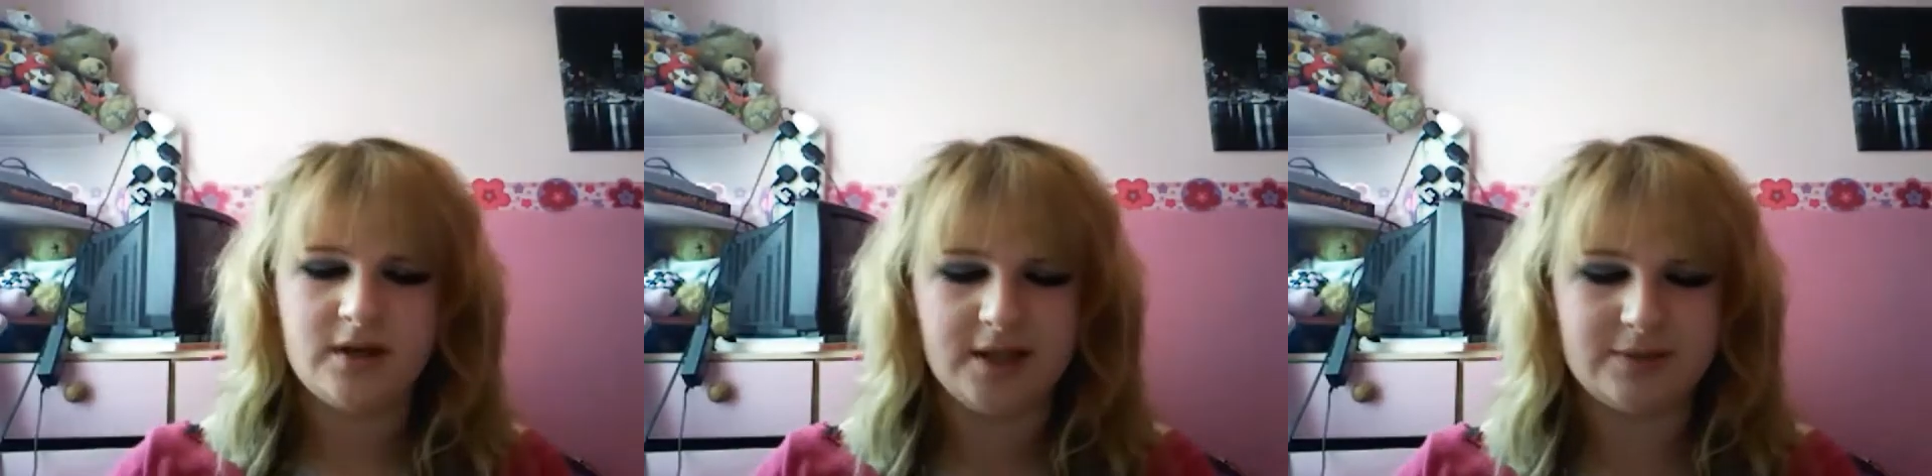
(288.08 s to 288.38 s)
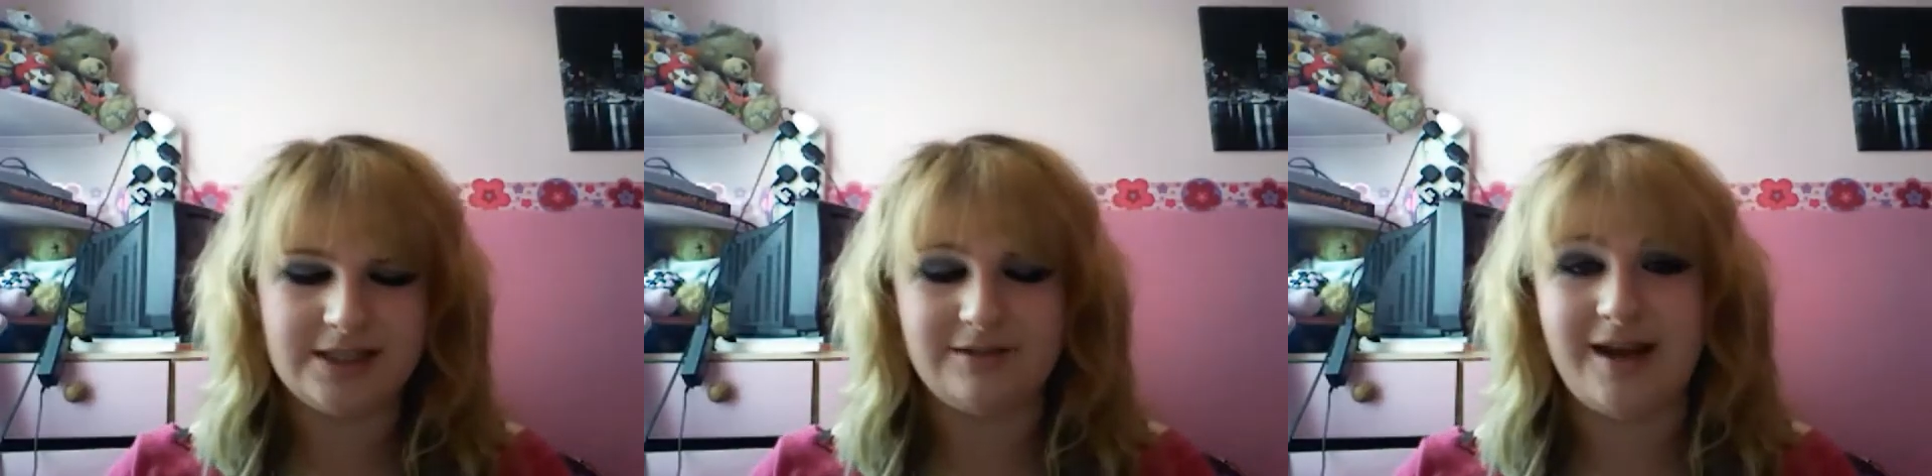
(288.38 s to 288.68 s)
That was
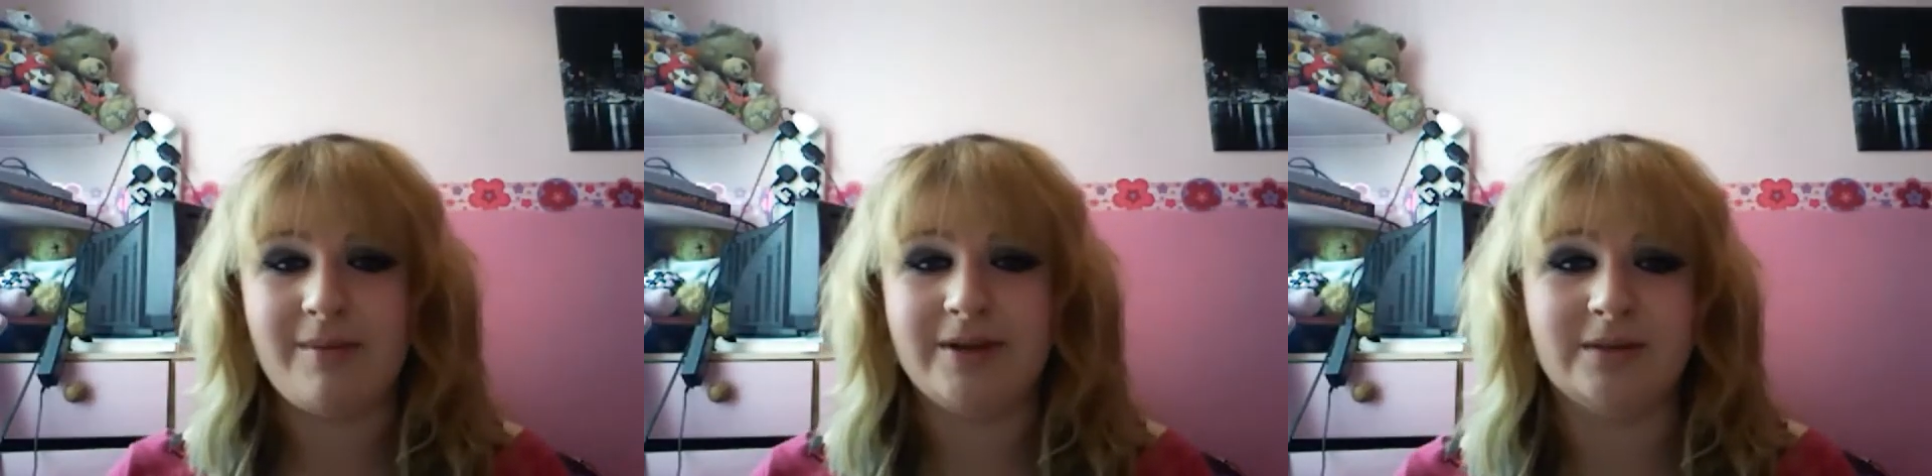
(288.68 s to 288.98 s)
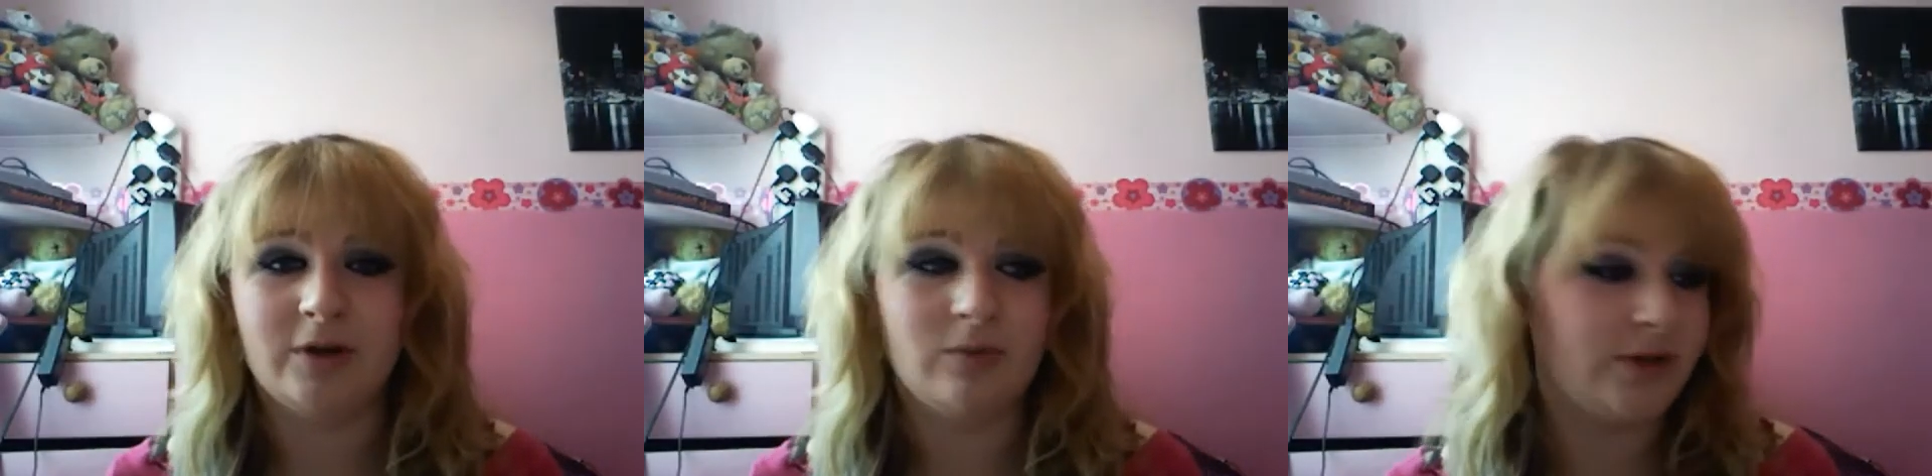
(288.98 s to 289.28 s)
literally how big
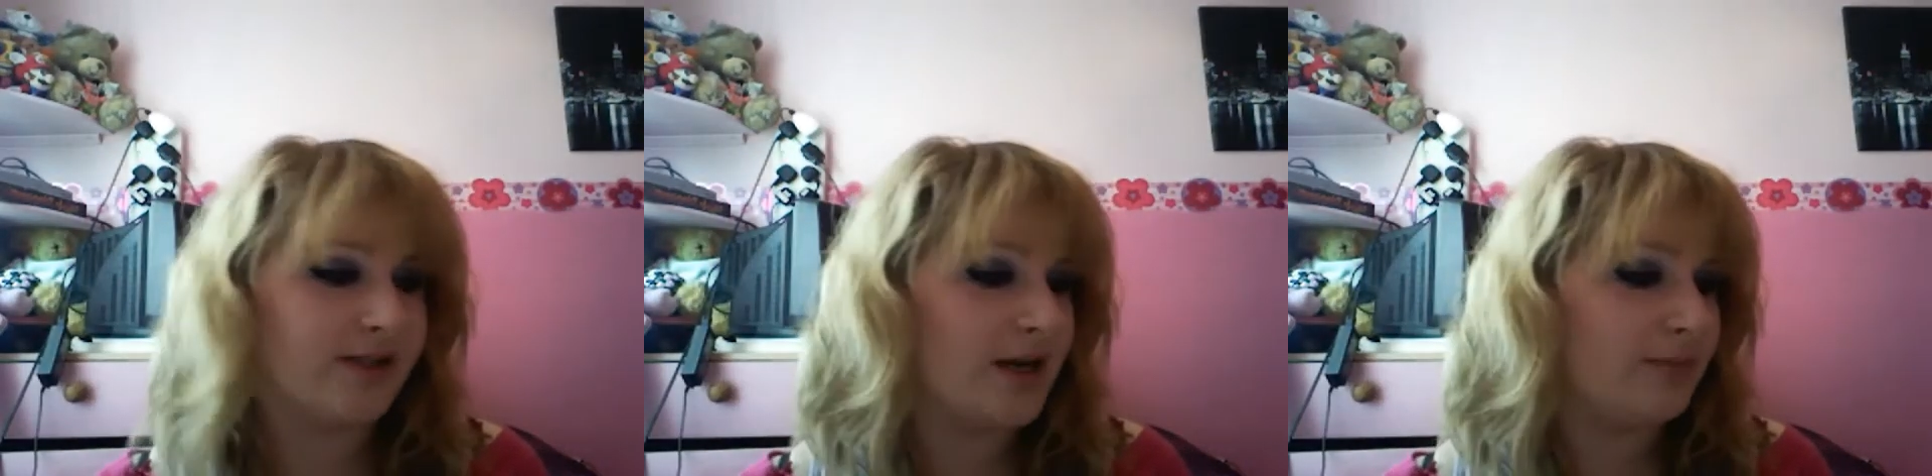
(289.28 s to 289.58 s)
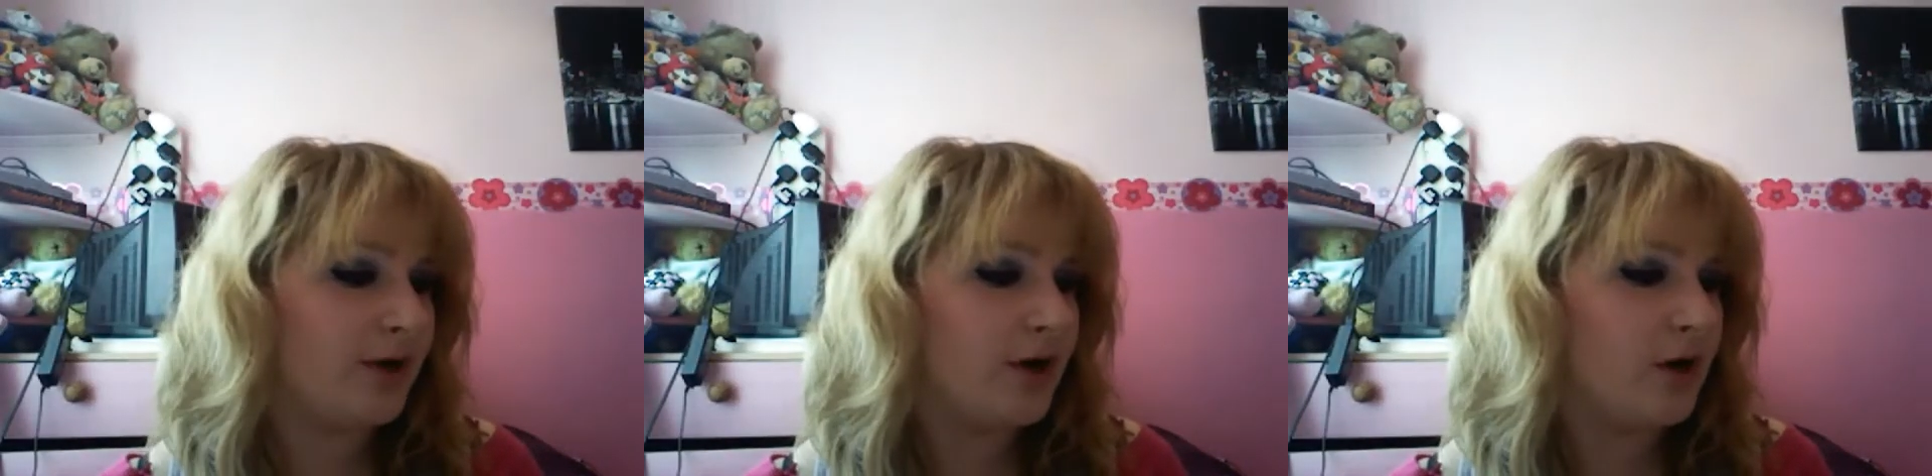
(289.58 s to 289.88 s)
the blob was, and I
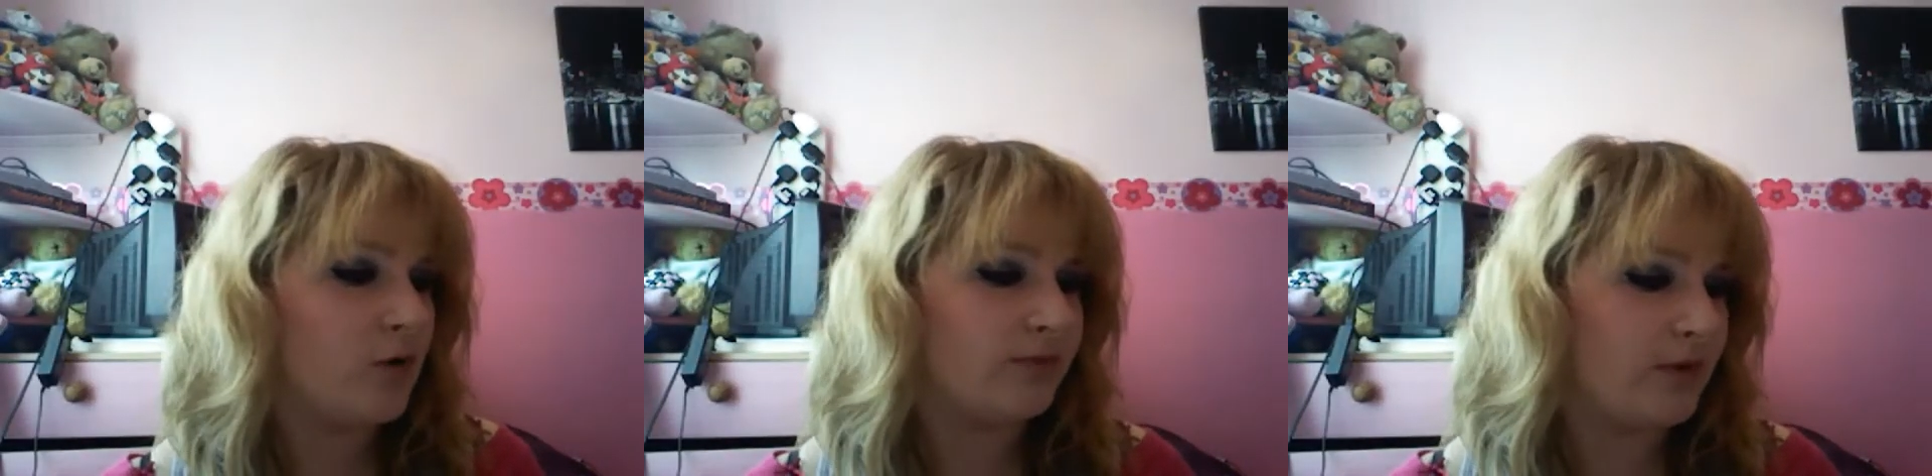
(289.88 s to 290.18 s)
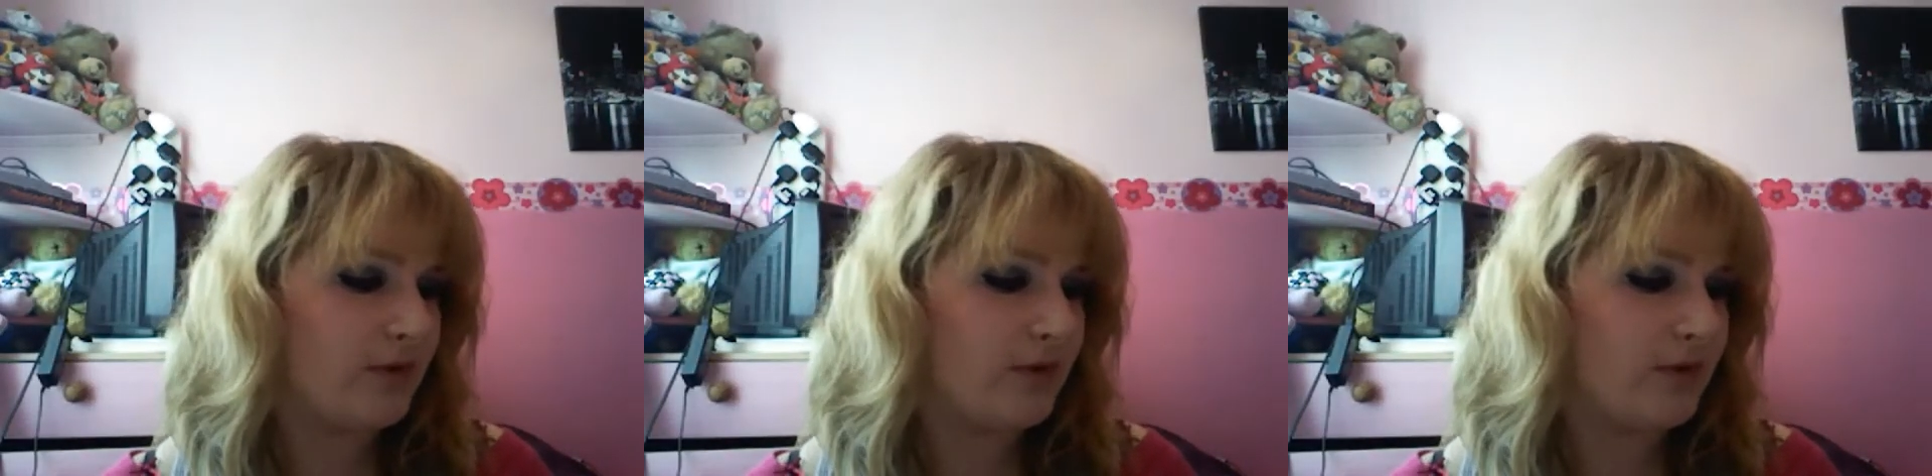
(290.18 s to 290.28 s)
put it on with